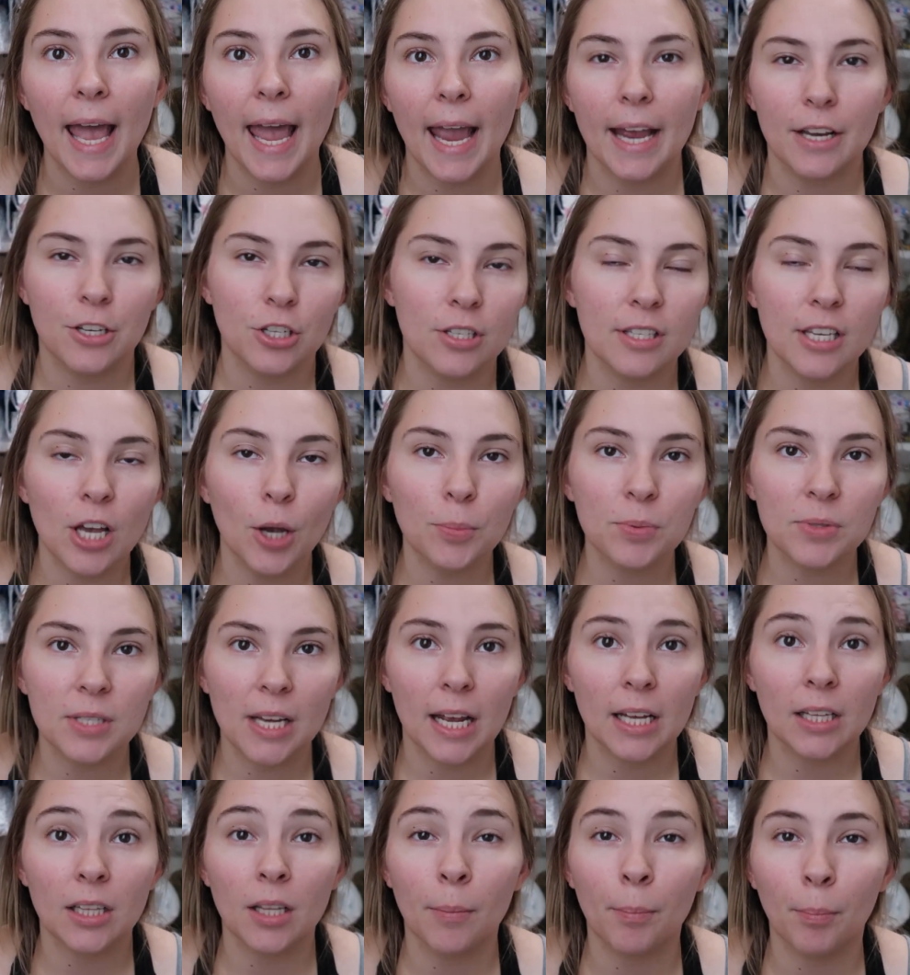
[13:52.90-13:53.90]
It just helps
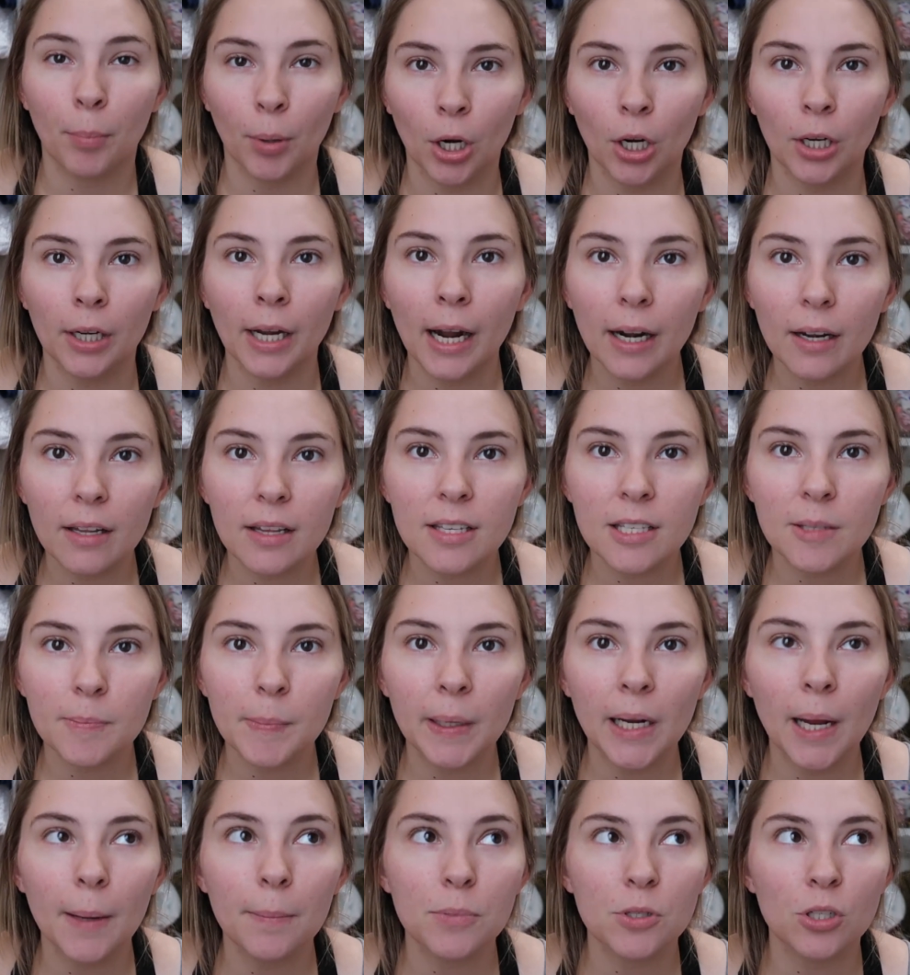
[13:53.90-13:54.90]
take the burn out of the
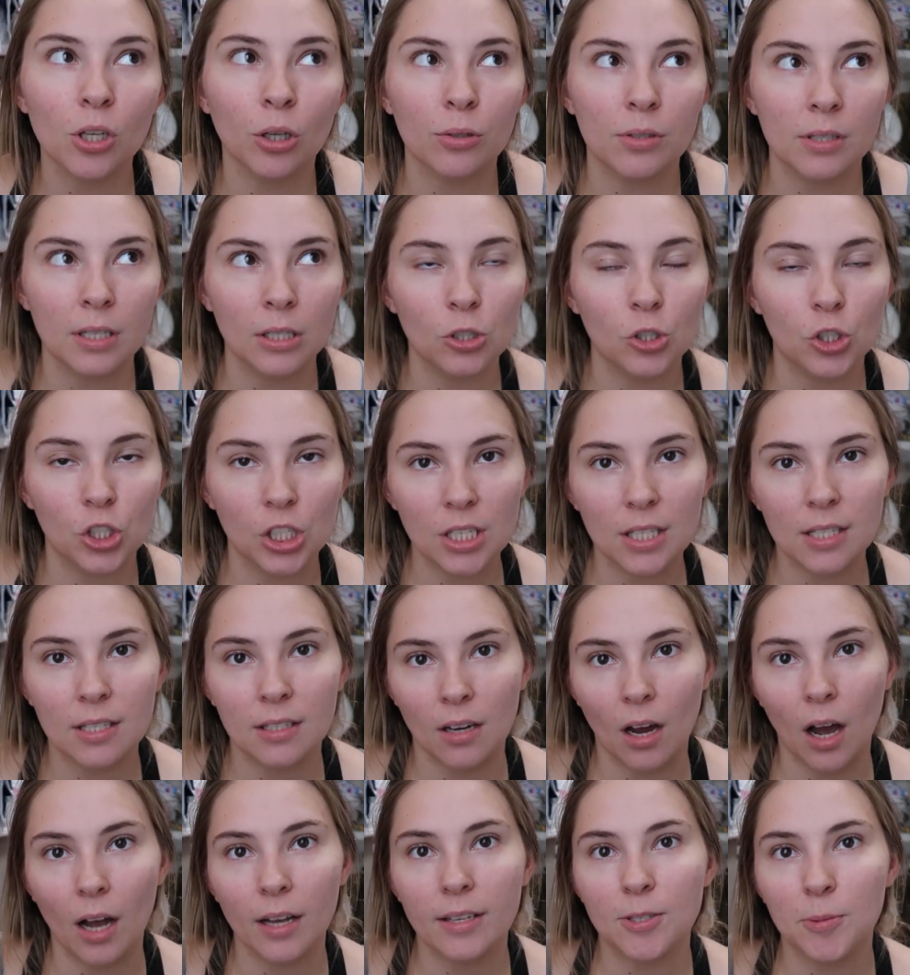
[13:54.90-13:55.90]
spit up. So since she's
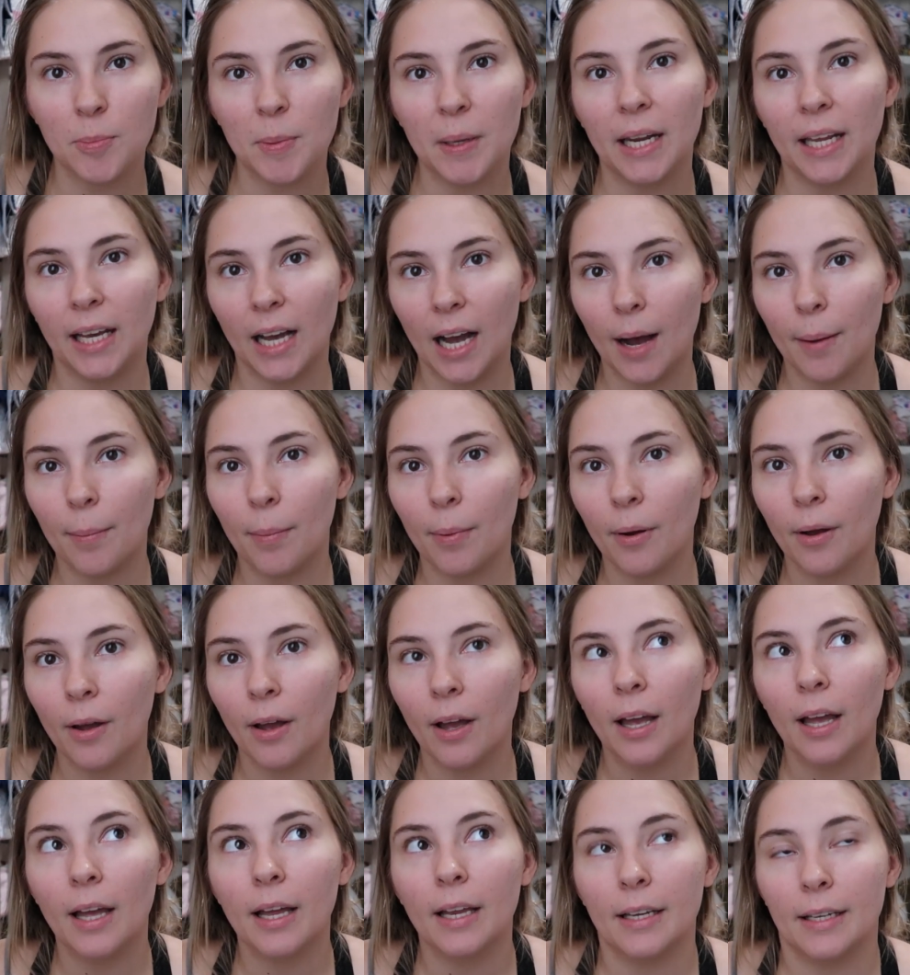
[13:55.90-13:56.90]
not spitting up
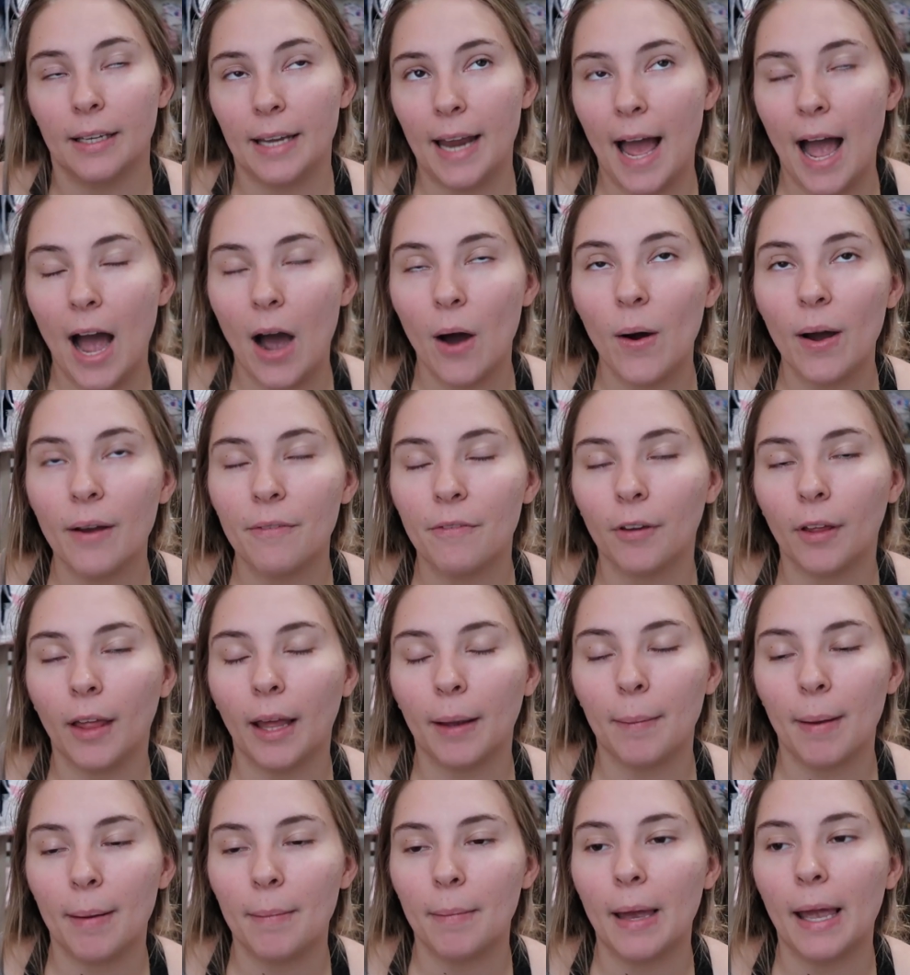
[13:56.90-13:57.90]
now, I feel
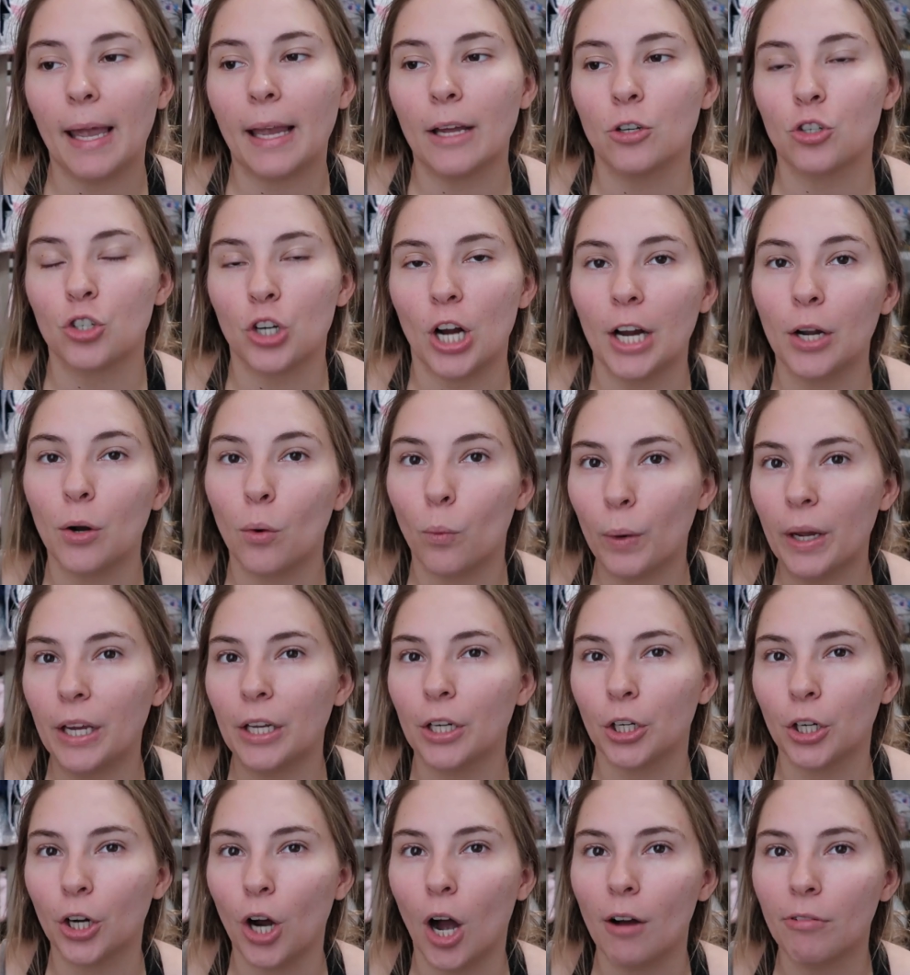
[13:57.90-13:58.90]
like maybe I can try to
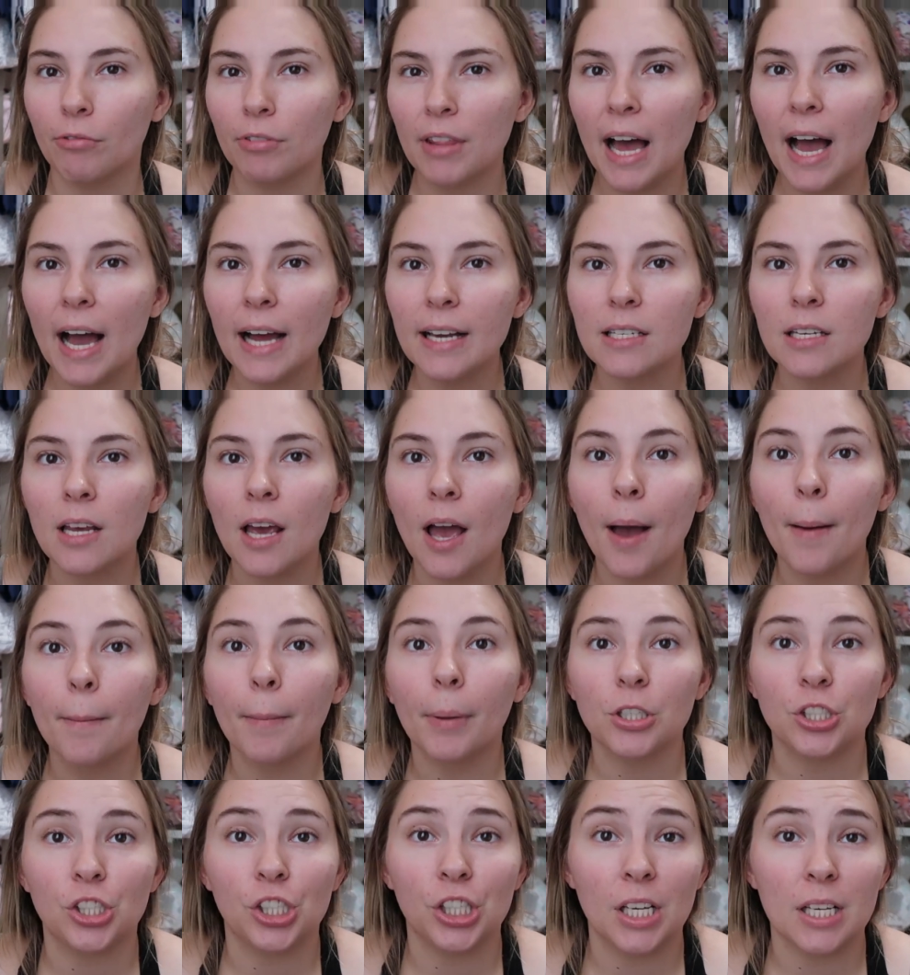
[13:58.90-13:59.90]
wean her off that,
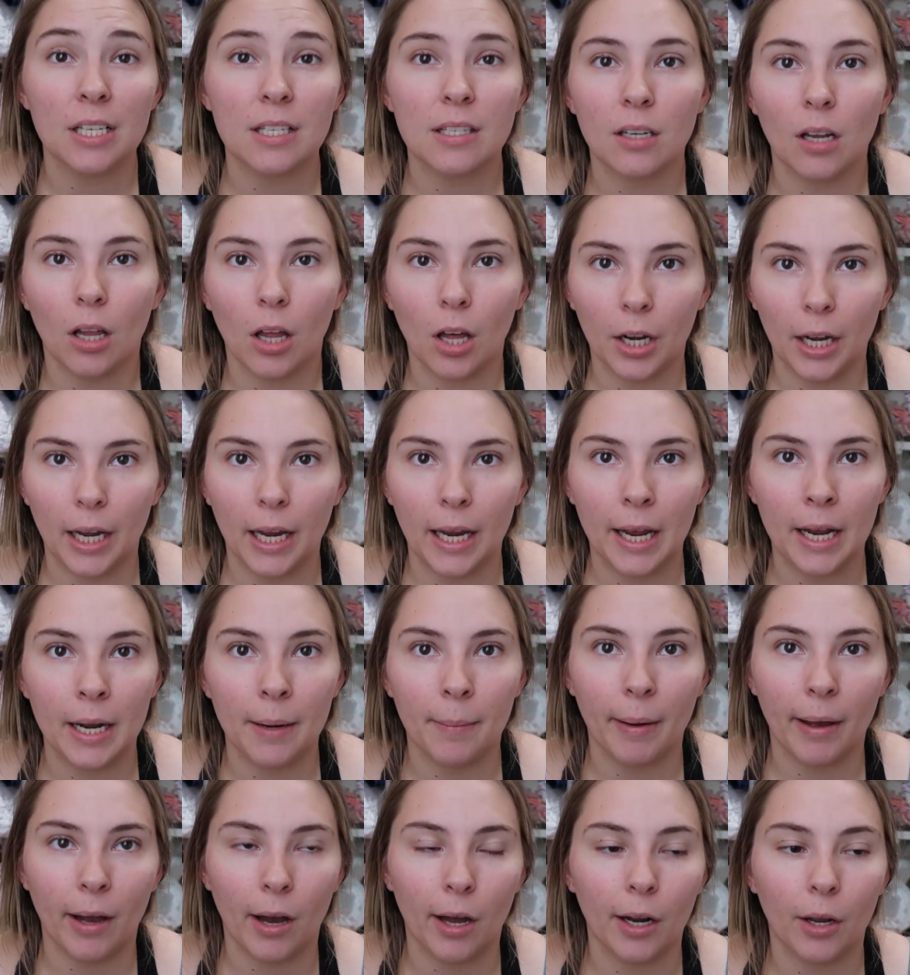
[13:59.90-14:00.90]
but she is still on an
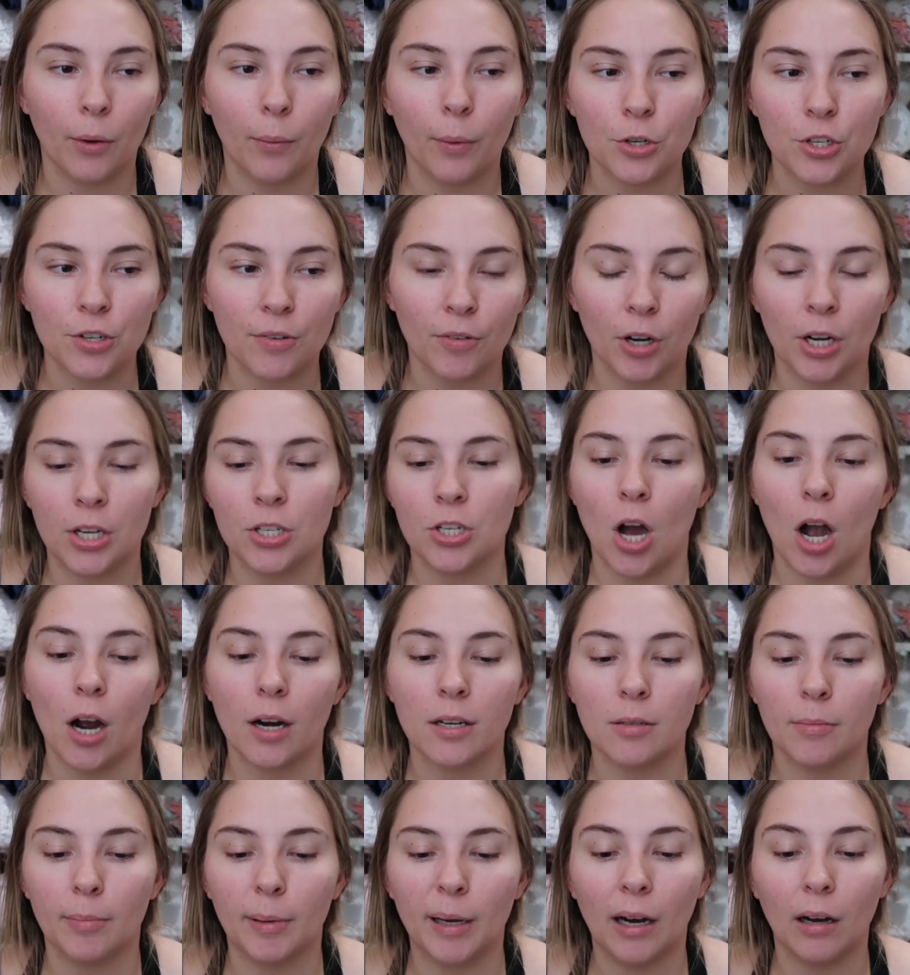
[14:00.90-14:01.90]
antibiotic, which I've already
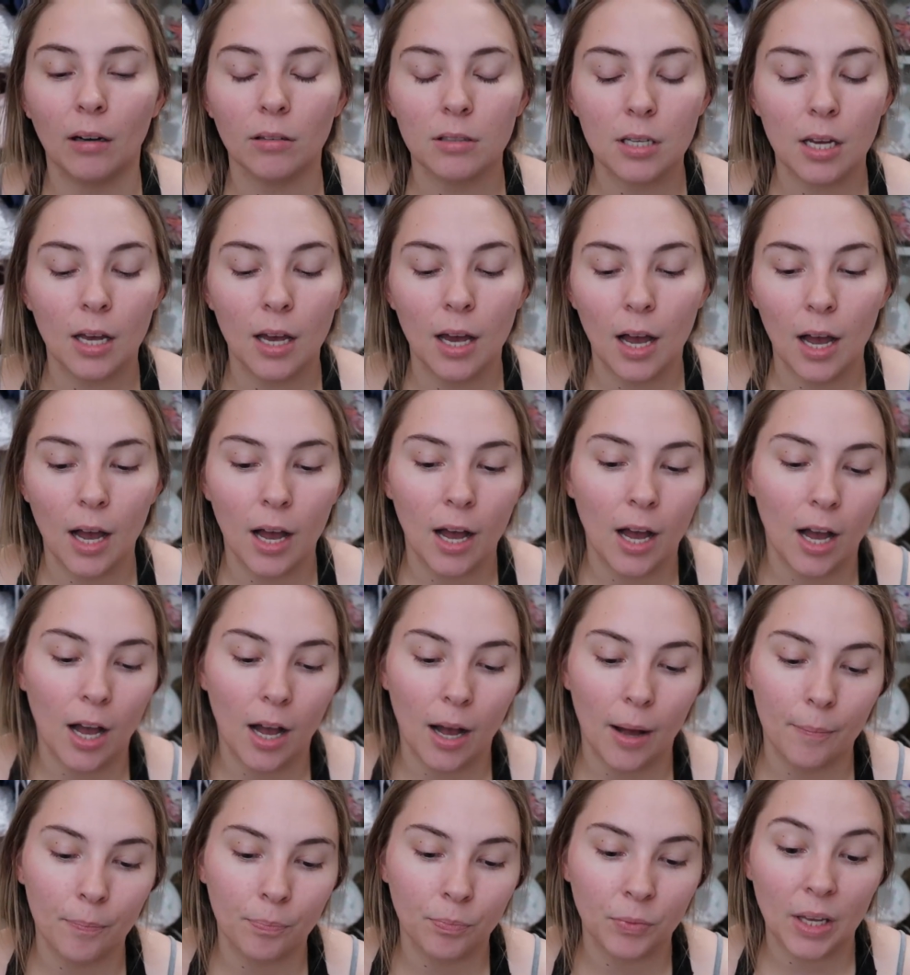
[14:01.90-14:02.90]
talked about.
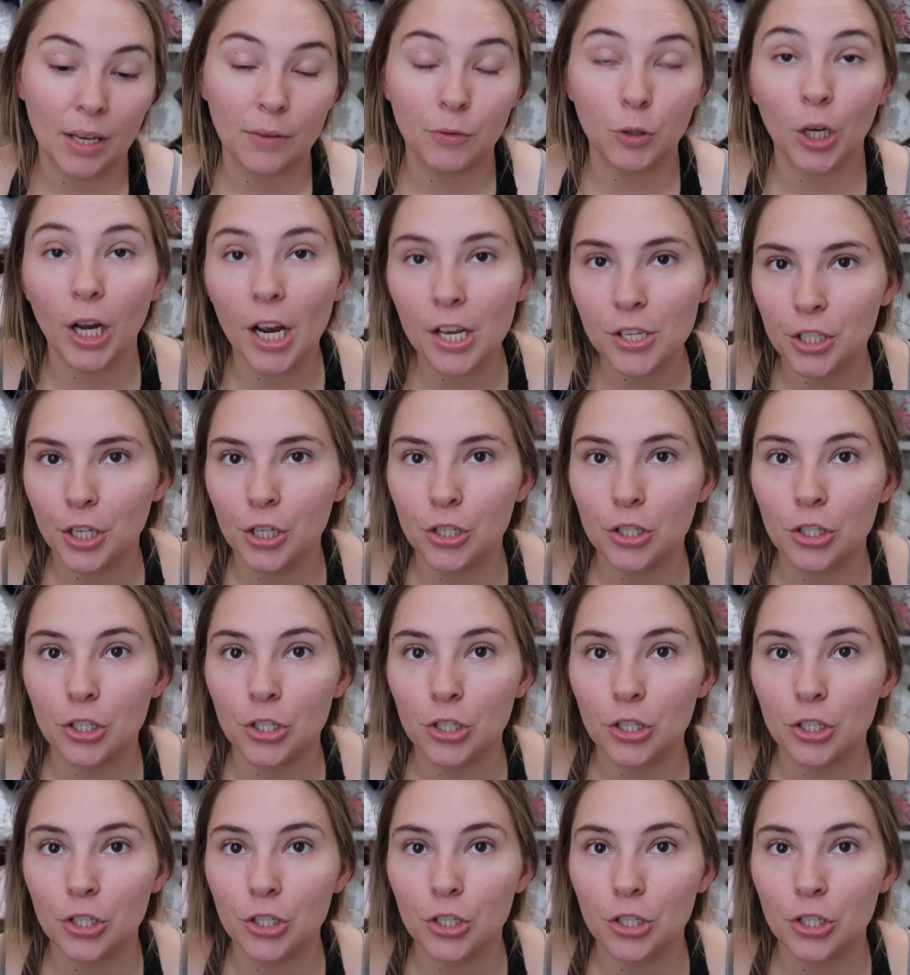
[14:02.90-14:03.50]
If you guys are